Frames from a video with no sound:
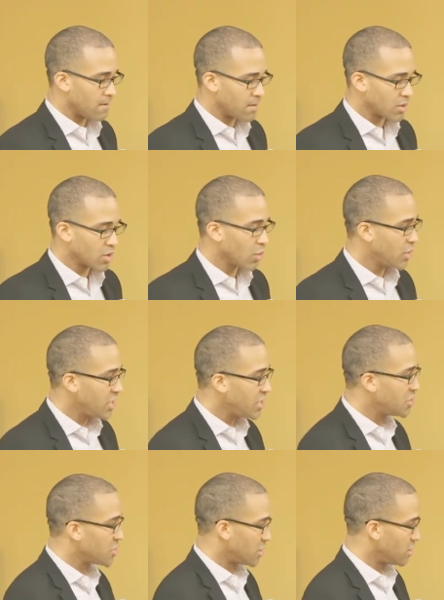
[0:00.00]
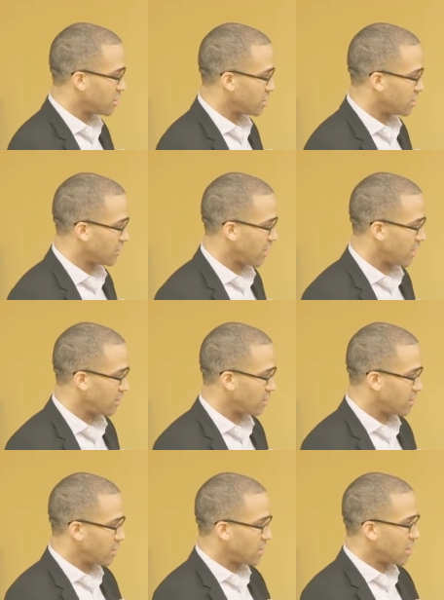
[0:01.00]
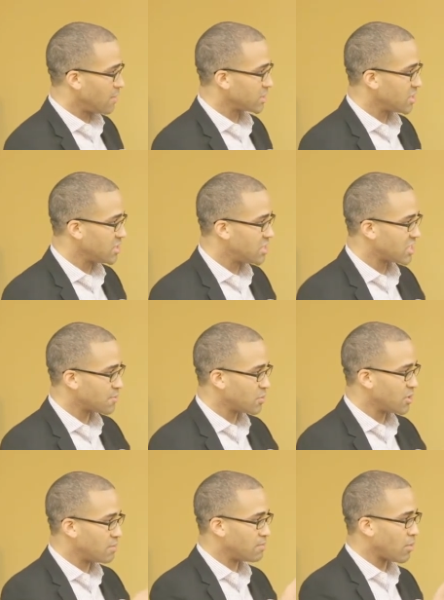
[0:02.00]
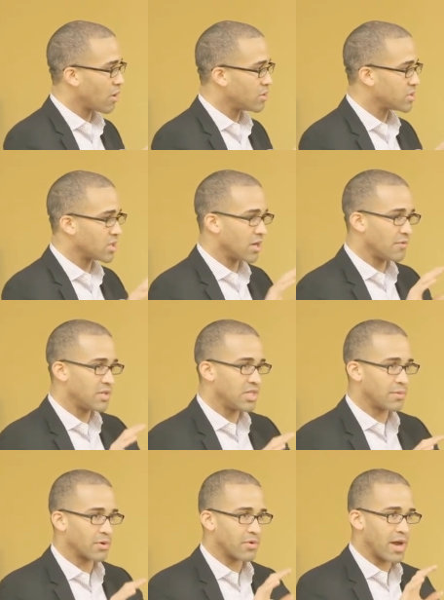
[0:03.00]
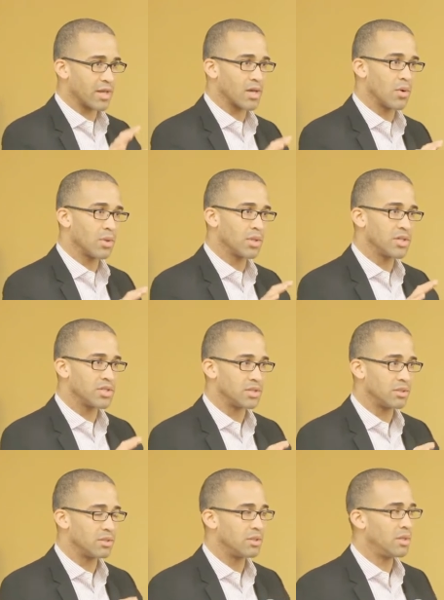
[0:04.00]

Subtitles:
cohesion, right, amongst these disparate parts of the Democratic coalition